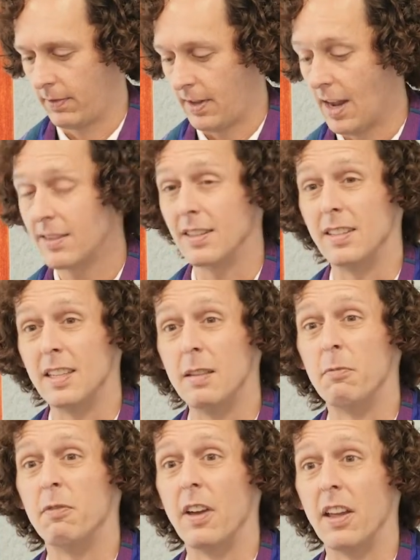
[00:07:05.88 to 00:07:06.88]
That's a
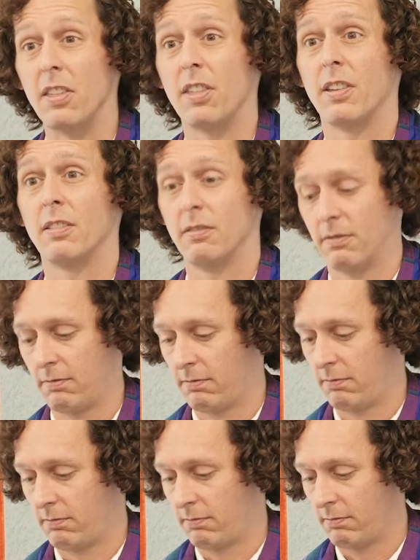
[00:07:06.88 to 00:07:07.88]
deep faith,
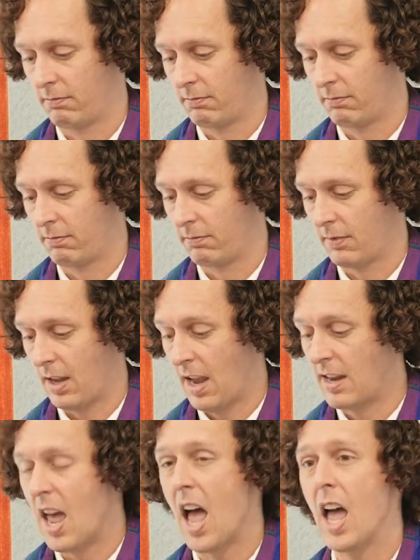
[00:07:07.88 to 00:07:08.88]

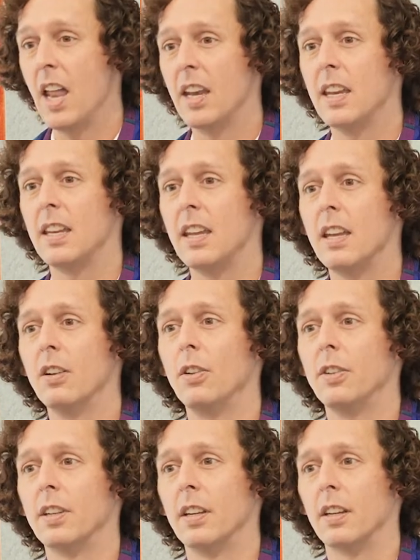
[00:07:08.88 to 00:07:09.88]
an
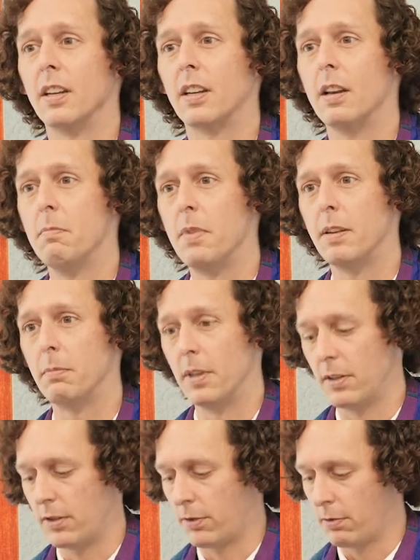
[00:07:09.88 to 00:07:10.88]
unyielding
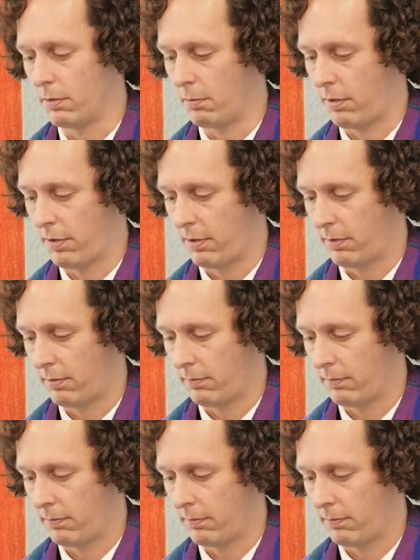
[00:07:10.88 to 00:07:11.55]
commitment to truth.